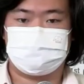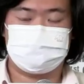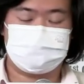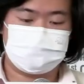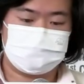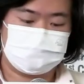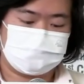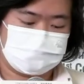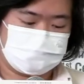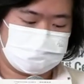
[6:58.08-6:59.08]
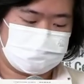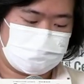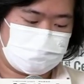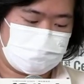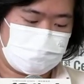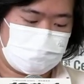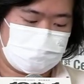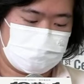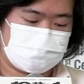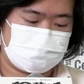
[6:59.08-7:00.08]
everybody will have a fruitful
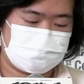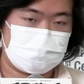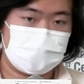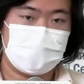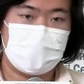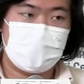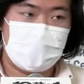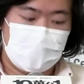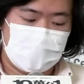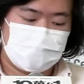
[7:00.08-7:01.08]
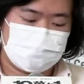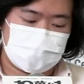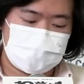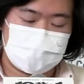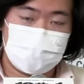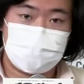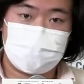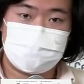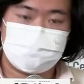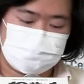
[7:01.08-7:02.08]
morning. Thank you.
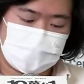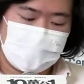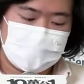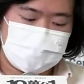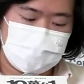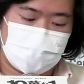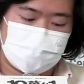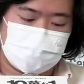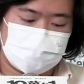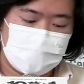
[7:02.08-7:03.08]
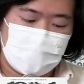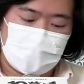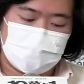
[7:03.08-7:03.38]
Thank you, Mr. KK.